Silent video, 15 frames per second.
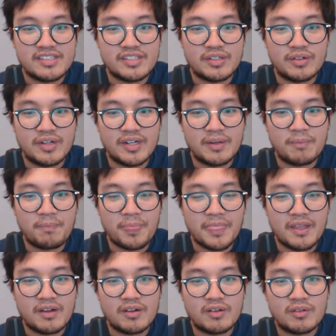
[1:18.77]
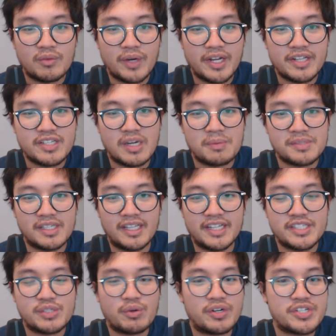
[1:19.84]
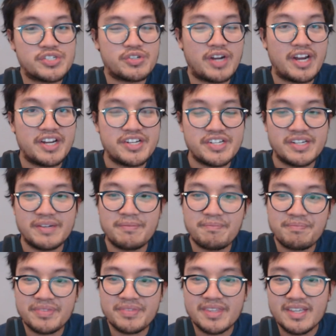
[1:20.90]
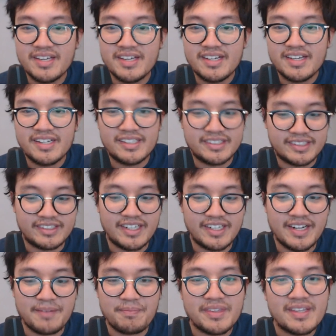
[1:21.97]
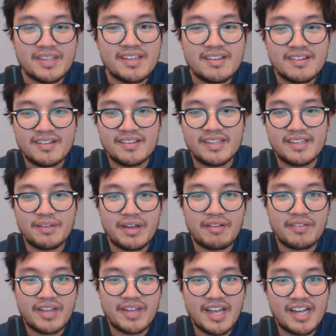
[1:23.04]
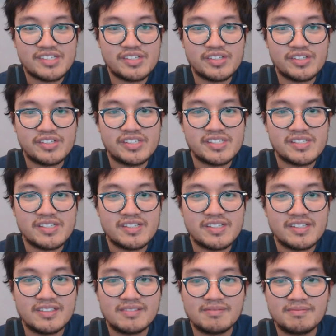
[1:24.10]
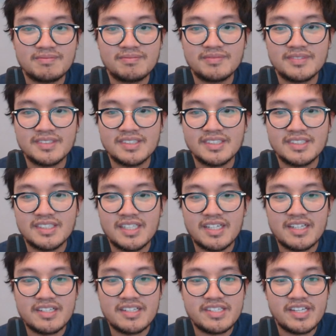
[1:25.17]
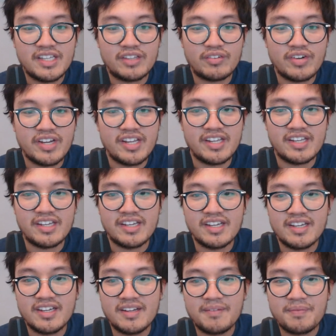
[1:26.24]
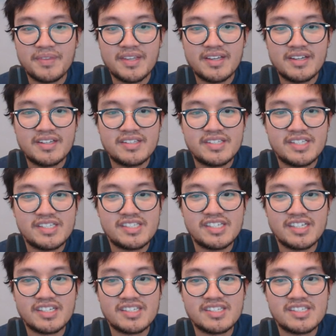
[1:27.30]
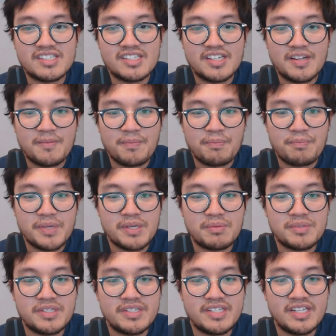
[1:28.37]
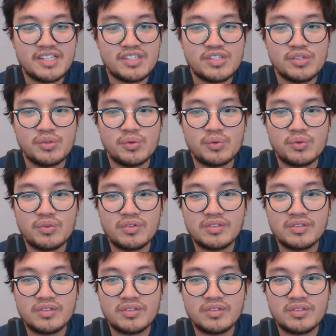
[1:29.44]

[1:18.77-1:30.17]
So white adopts the light squared strategy. All right, then we have castles, d3, d6, bishop to d2.